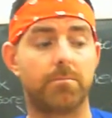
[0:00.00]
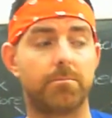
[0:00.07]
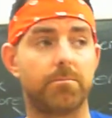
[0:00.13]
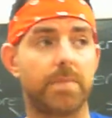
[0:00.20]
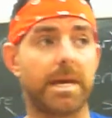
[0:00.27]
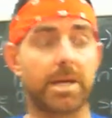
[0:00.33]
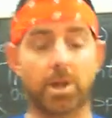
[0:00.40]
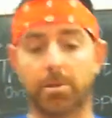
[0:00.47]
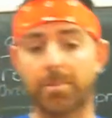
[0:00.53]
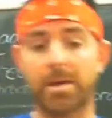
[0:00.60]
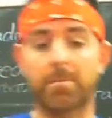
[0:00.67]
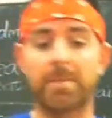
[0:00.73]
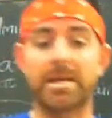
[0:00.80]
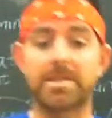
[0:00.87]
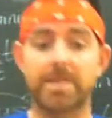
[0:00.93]
It could be
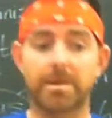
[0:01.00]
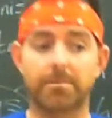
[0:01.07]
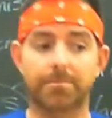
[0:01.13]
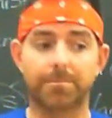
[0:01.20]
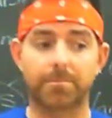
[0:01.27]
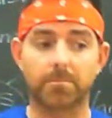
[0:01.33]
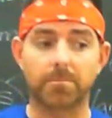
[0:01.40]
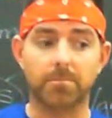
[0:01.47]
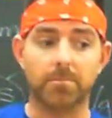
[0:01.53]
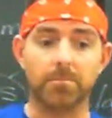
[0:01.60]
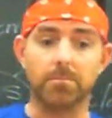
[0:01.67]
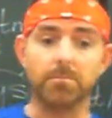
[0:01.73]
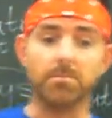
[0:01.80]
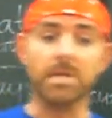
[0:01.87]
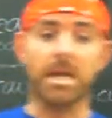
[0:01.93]
immediate.
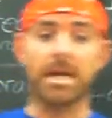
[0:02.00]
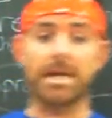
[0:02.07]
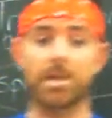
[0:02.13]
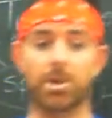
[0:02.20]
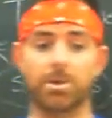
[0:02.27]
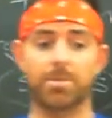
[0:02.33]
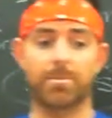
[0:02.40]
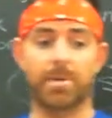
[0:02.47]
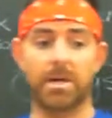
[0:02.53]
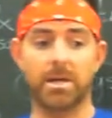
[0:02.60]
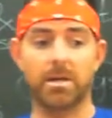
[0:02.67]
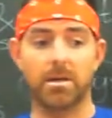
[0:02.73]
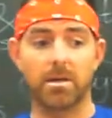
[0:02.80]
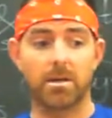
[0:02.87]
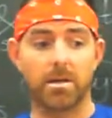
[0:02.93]
It could
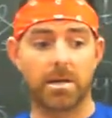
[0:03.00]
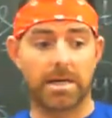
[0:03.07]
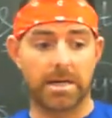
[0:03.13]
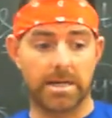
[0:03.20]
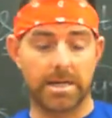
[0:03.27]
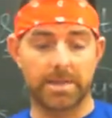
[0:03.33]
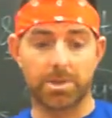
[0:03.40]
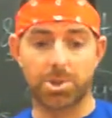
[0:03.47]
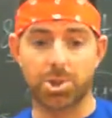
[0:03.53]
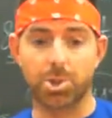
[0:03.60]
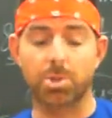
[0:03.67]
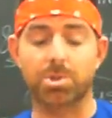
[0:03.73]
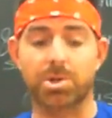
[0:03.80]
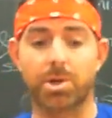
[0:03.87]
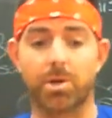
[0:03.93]
be in the
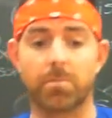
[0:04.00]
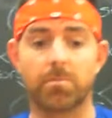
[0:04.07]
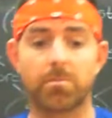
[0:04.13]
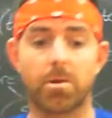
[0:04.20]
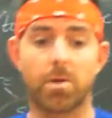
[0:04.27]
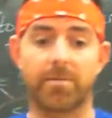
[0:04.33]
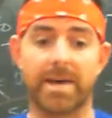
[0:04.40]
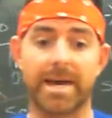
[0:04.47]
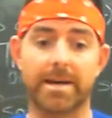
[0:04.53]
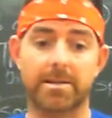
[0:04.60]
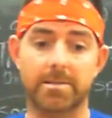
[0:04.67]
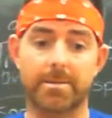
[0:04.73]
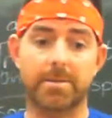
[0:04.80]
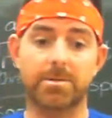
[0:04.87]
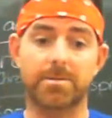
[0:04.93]
short term, over X
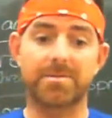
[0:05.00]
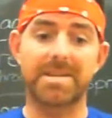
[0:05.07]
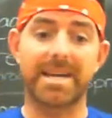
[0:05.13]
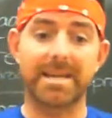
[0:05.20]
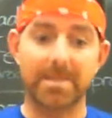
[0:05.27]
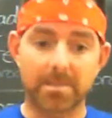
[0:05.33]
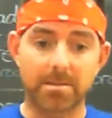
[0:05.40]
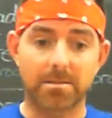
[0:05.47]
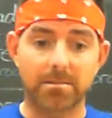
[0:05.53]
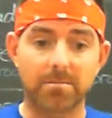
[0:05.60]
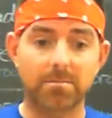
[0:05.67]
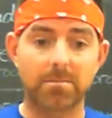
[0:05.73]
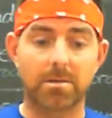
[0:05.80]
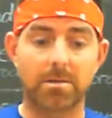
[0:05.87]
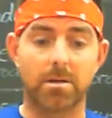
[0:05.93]
amount of days.
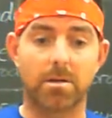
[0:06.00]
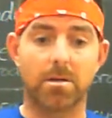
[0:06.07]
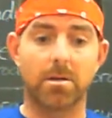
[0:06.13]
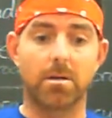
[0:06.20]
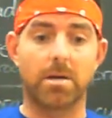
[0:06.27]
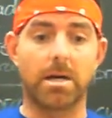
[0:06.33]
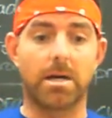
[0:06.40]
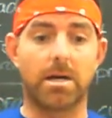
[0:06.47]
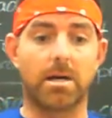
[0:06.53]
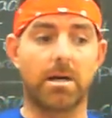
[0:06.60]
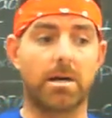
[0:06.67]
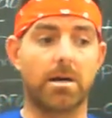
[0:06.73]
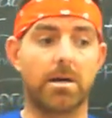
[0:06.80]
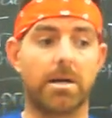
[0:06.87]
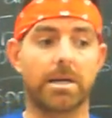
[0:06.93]

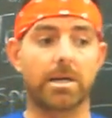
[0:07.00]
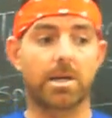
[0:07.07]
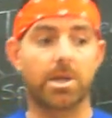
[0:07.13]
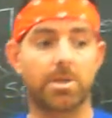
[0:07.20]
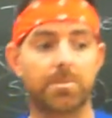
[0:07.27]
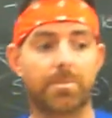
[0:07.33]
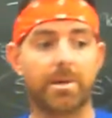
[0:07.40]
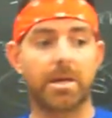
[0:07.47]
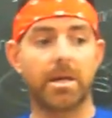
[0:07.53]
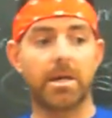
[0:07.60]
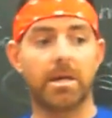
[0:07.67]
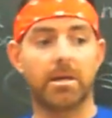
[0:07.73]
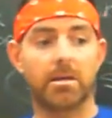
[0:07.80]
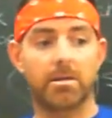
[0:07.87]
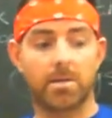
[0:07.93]
It could
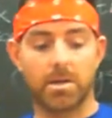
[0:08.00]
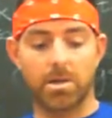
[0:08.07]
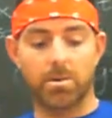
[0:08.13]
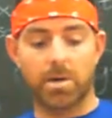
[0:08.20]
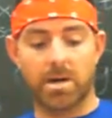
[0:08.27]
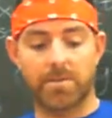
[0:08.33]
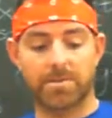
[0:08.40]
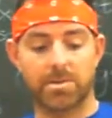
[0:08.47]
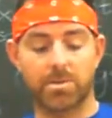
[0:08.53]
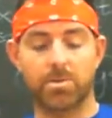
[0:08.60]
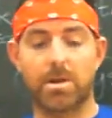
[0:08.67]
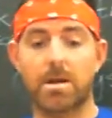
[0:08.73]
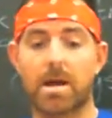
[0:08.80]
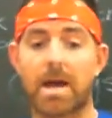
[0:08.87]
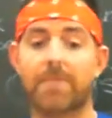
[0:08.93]
be that you have to
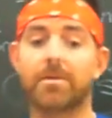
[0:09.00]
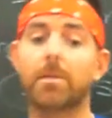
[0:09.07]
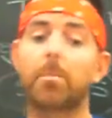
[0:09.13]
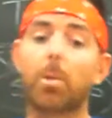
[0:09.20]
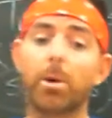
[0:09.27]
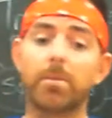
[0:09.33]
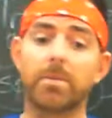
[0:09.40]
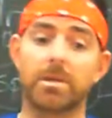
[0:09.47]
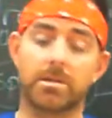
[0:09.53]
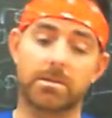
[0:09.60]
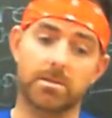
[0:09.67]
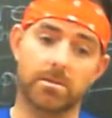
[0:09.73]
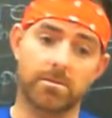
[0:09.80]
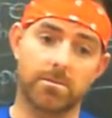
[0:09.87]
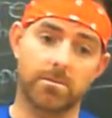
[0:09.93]
have an
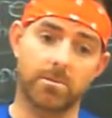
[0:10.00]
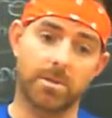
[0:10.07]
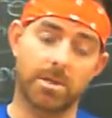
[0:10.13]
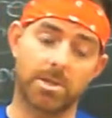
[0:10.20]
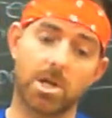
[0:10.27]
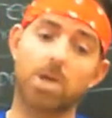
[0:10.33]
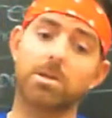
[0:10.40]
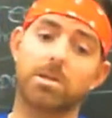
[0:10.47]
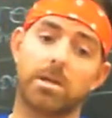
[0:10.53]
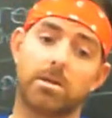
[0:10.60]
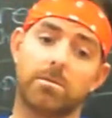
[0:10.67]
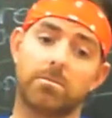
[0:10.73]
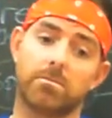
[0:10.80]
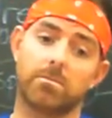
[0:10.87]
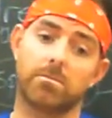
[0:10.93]
appointment with a doctor.
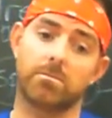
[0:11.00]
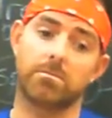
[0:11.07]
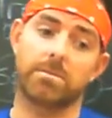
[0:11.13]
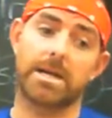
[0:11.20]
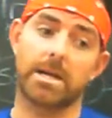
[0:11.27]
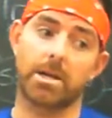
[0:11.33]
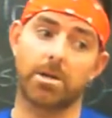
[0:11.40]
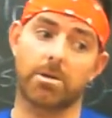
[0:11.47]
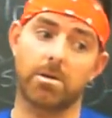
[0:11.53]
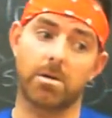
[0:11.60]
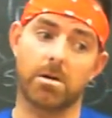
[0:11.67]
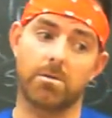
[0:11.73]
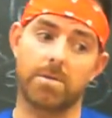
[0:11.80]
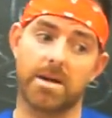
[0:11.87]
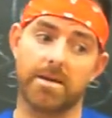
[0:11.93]
That could
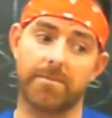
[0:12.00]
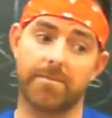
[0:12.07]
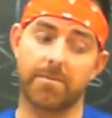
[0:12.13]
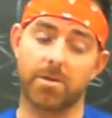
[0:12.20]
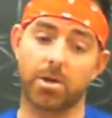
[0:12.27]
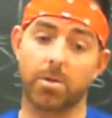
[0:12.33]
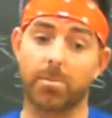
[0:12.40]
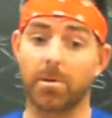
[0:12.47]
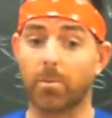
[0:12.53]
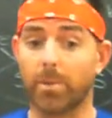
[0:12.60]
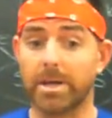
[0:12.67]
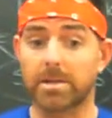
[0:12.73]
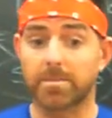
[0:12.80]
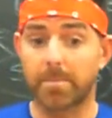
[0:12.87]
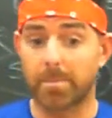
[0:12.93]
not arrive for a couple of
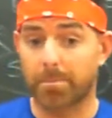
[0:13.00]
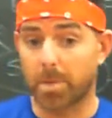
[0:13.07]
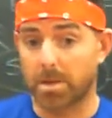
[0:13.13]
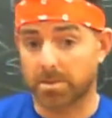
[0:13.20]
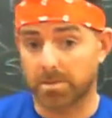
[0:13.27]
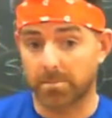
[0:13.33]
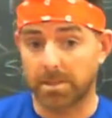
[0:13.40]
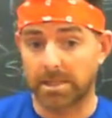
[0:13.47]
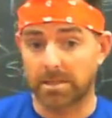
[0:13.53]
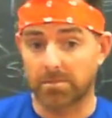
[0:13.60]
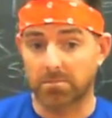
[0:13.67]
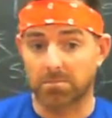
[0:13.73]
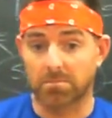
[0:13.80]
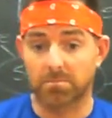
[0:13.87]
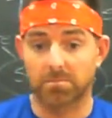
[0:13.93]
weeks, possibly.
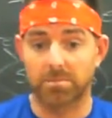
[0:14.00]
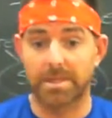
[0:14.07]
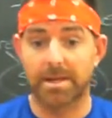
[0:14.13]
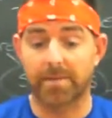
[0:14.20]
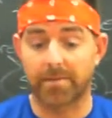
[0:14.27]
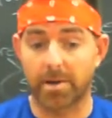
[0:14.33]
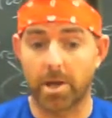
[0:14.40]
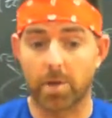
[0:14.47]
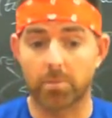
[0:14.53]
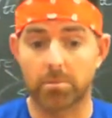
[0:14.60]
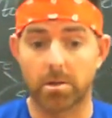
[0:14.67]
You never know.